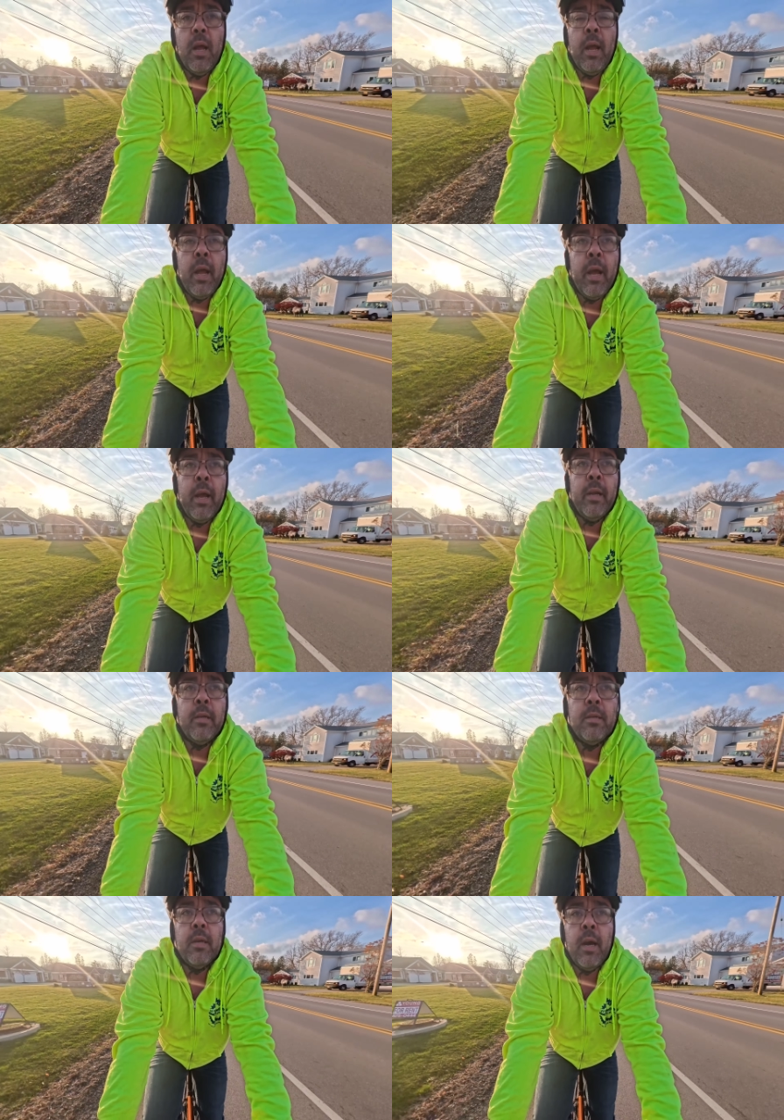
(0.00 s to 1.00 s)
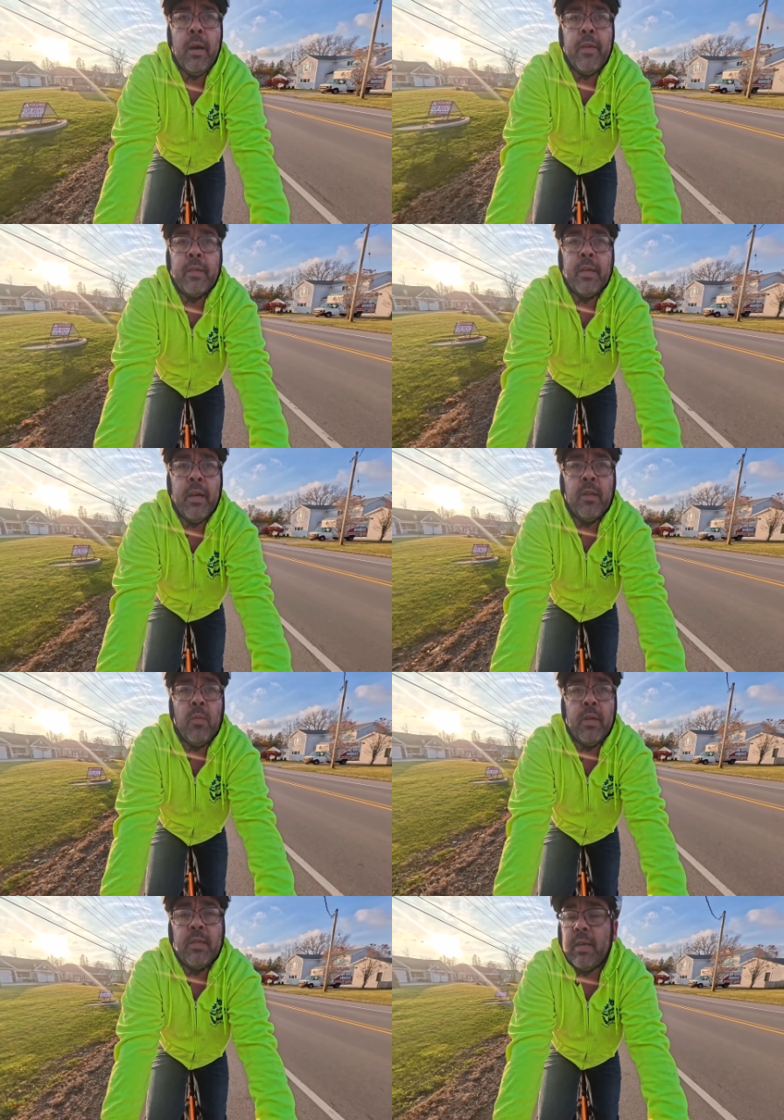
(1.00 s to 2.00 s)
and they said the
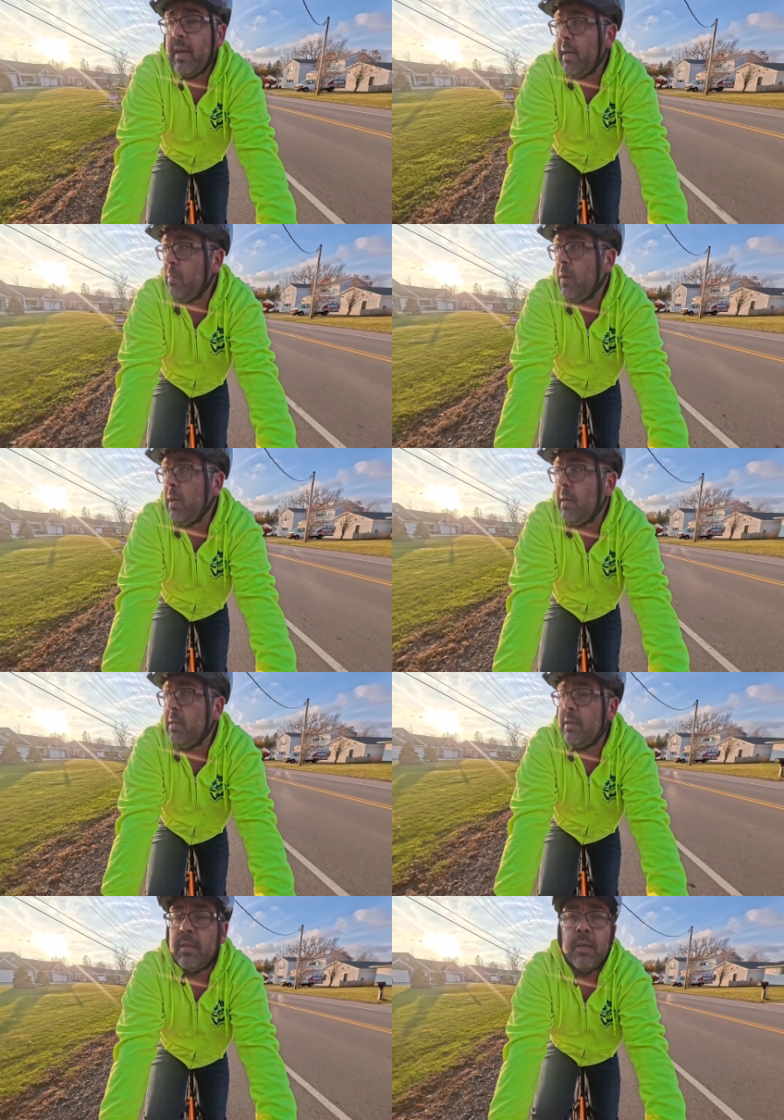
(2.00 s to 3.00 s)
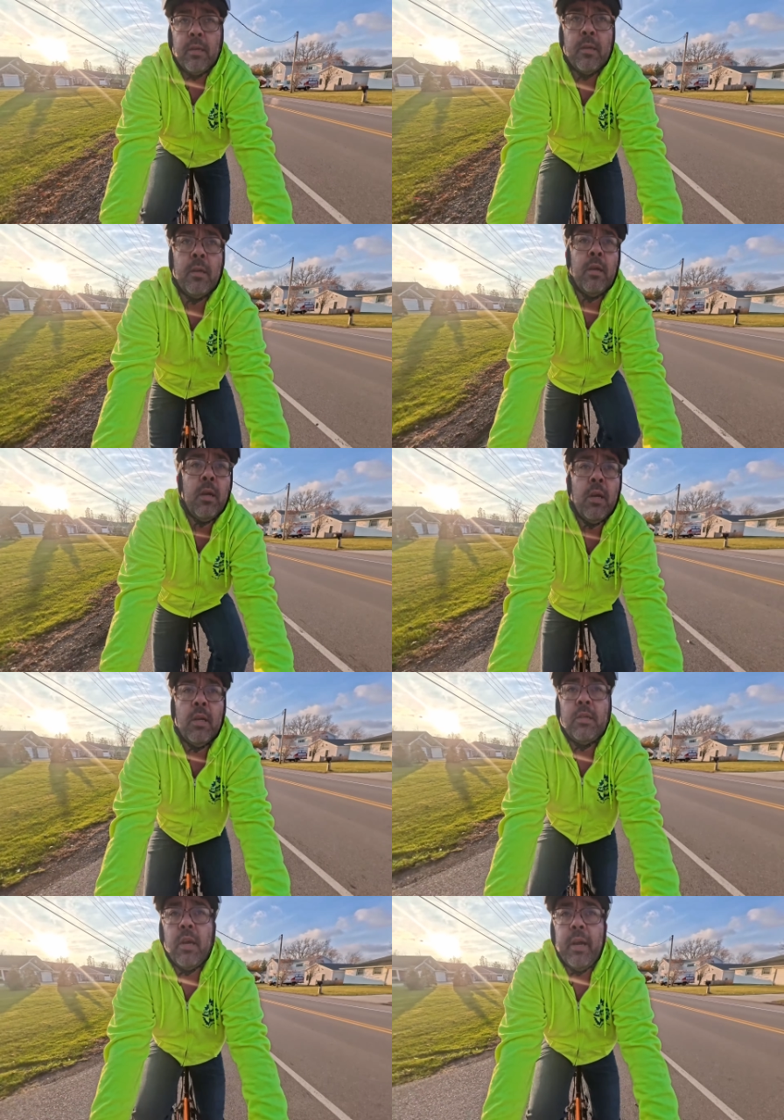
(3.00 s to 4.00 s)
one side was
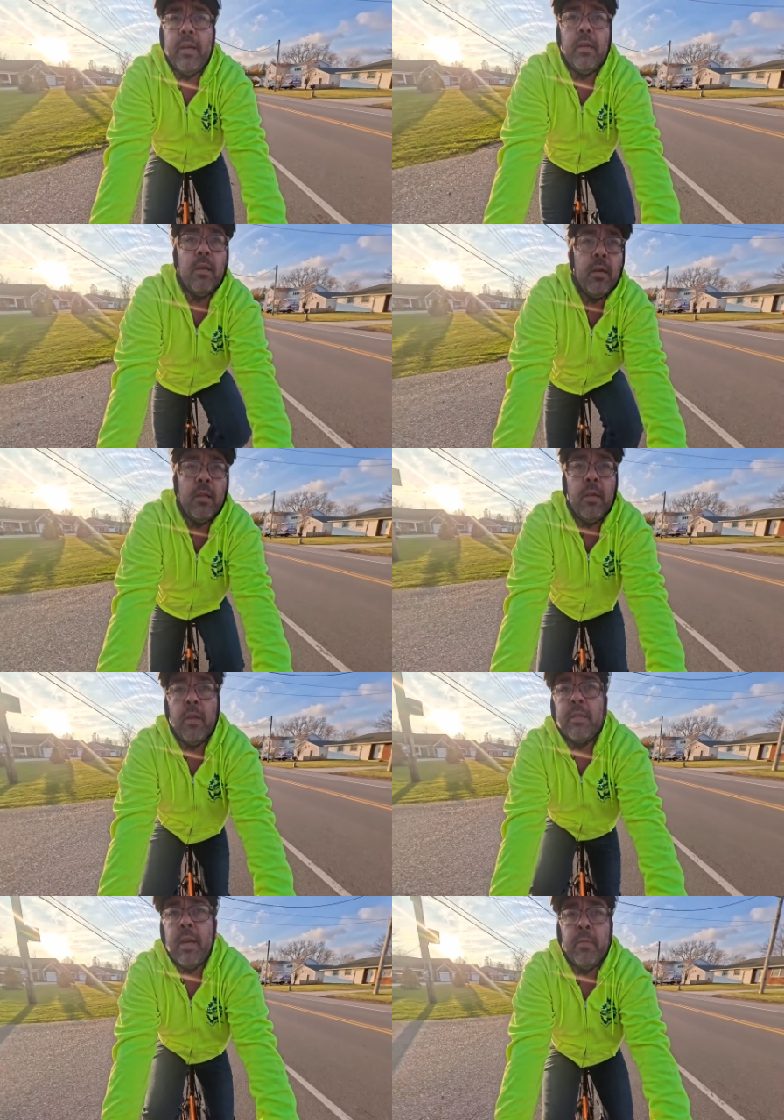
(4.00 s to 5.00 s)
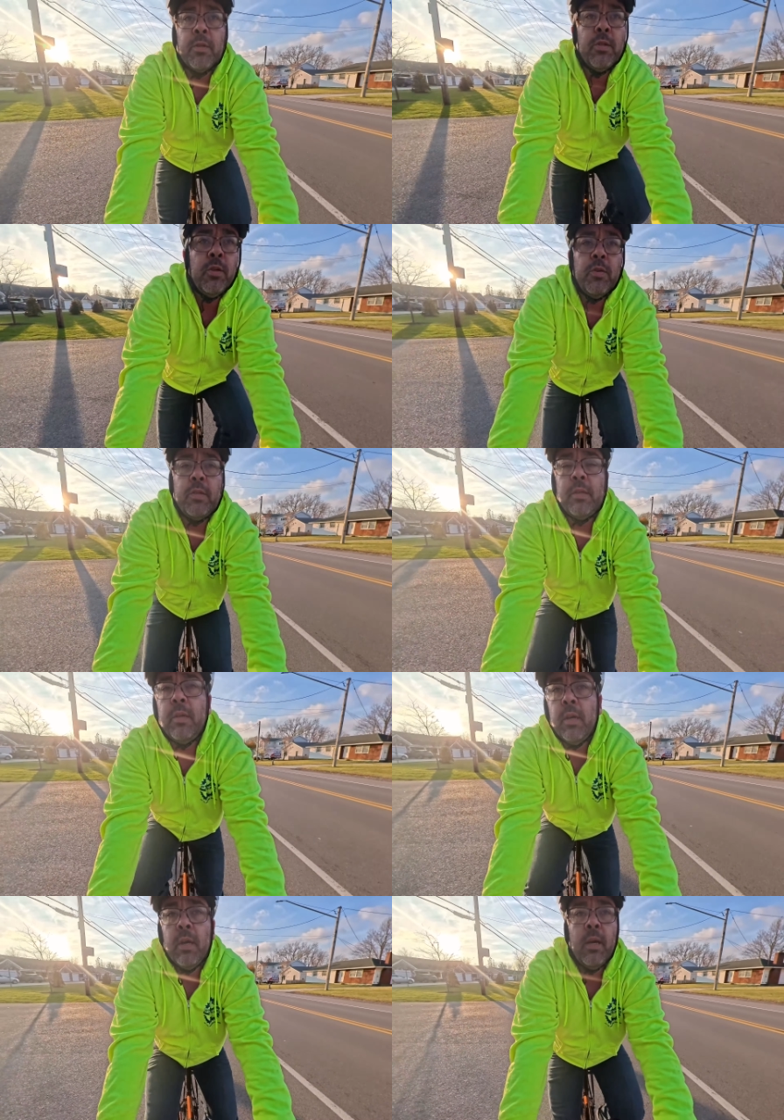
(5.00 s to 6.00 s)
tight, the other side was
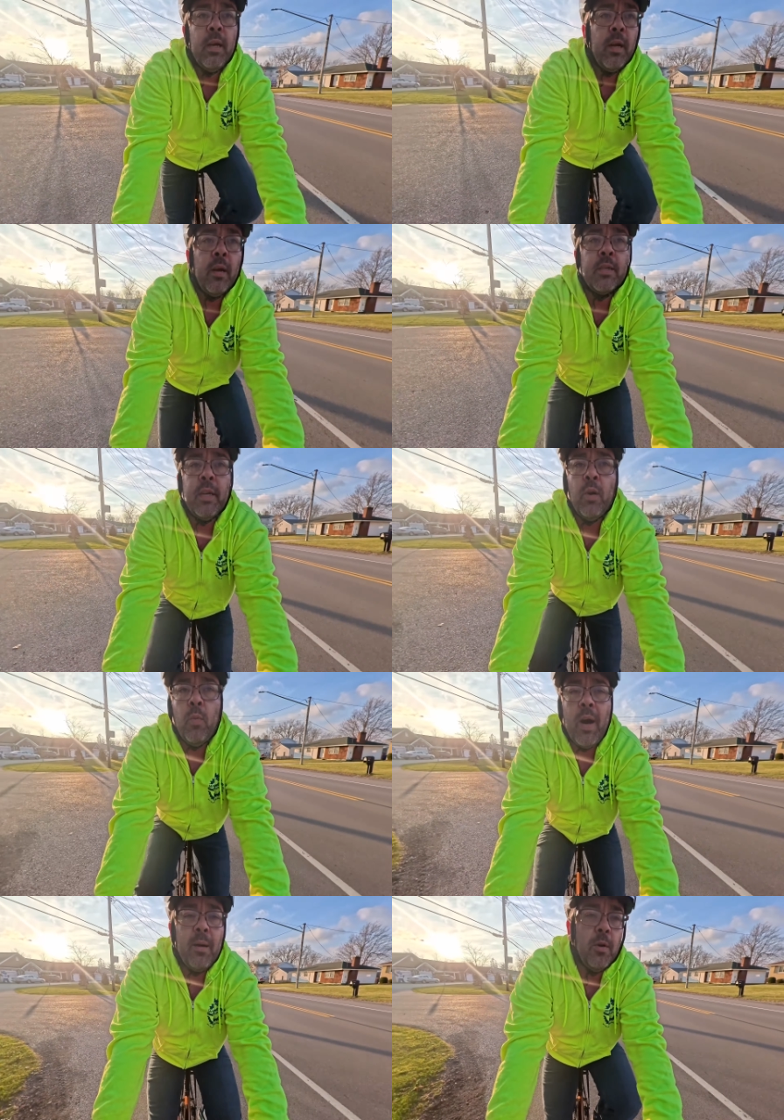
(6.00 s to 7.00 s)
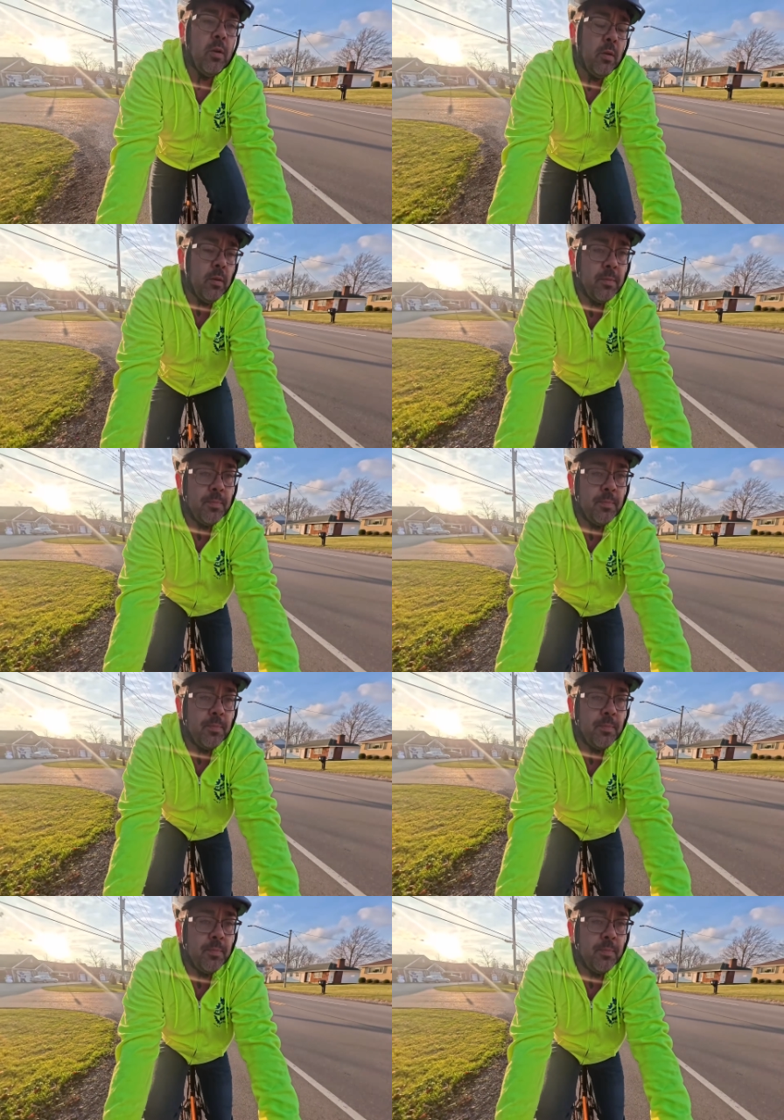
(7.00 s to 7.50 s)
loose. I was gonna wobble,